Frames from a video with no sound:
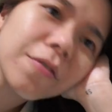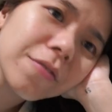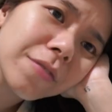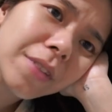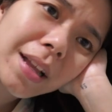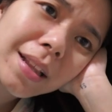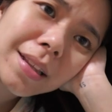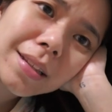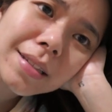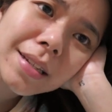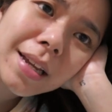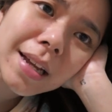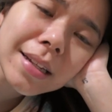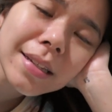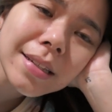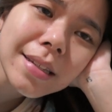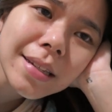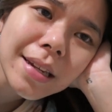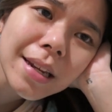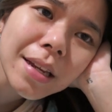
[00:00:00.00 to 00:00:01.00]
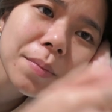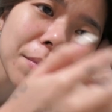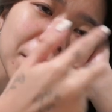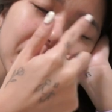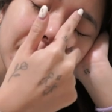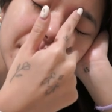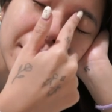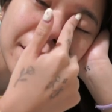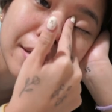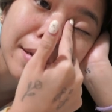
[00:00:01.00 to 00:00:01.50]
Valentine's Day
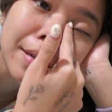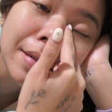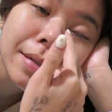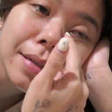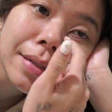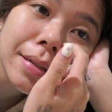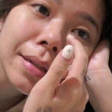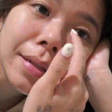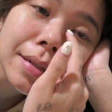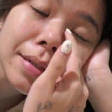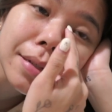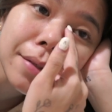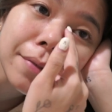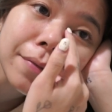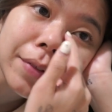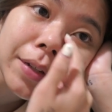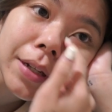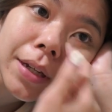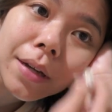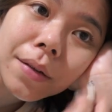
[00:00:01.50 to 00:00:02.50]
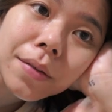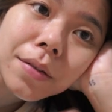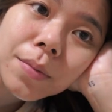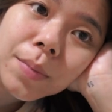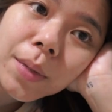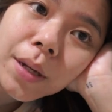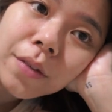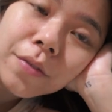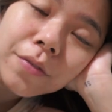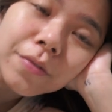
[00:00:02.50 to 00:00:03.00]
because this video is
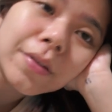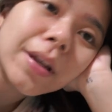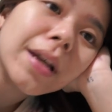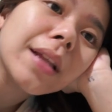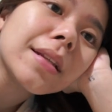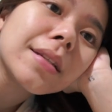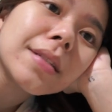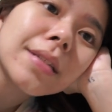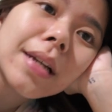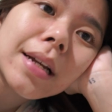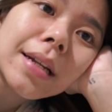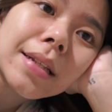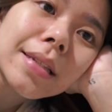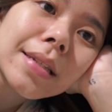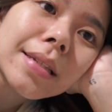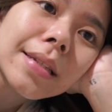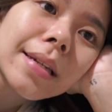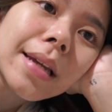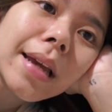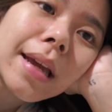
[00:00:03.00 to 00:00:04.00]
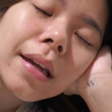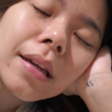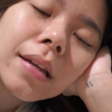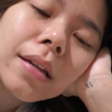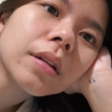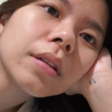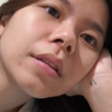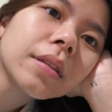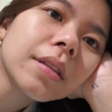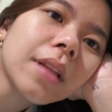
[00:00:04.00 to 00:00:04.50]
about Valentine's Day.
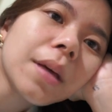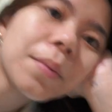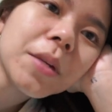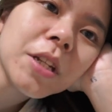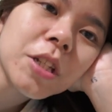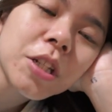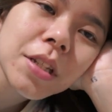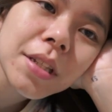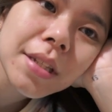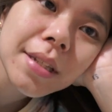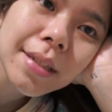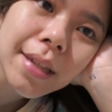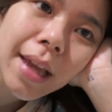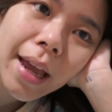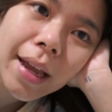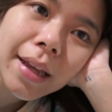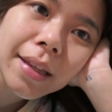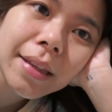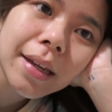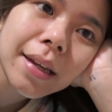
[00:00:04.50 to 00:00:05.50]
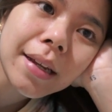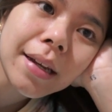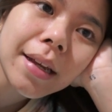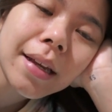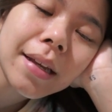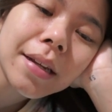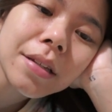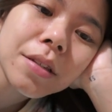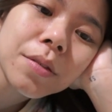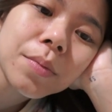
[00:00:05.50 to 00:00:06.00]
Let me just say that
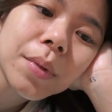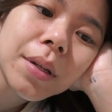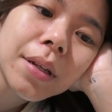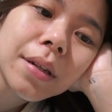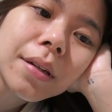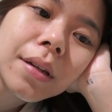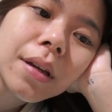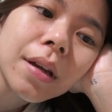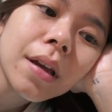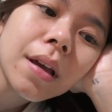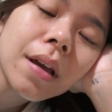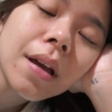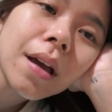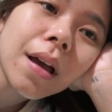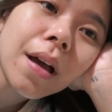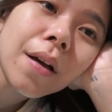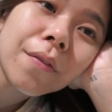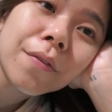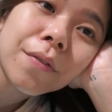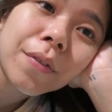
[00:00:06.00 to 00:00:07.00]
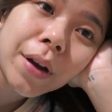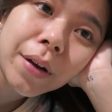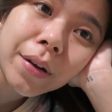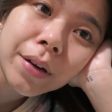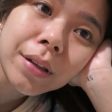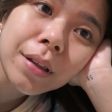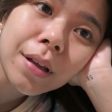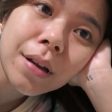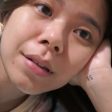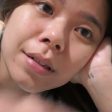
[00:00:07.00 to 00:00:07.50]
it has been a
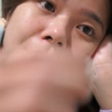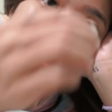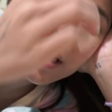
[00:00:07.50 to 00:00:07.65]
very long